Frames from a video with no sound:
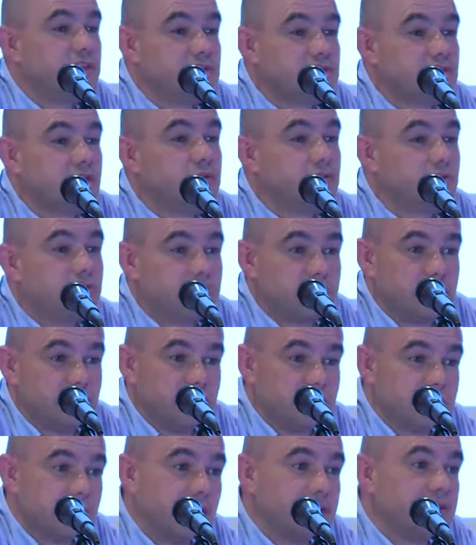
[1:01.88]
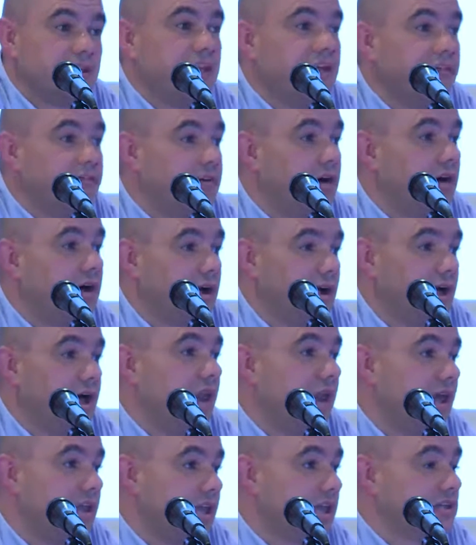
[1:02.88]
institutions that deliver
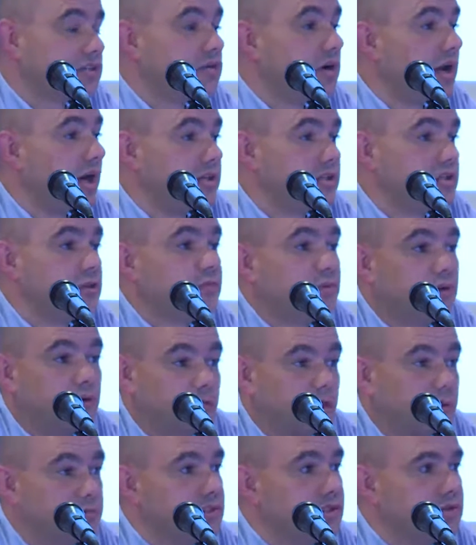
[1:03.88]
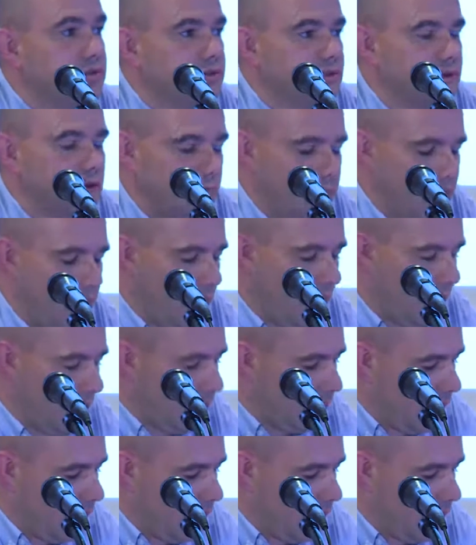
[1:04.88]
LIS-related programs in Europe now.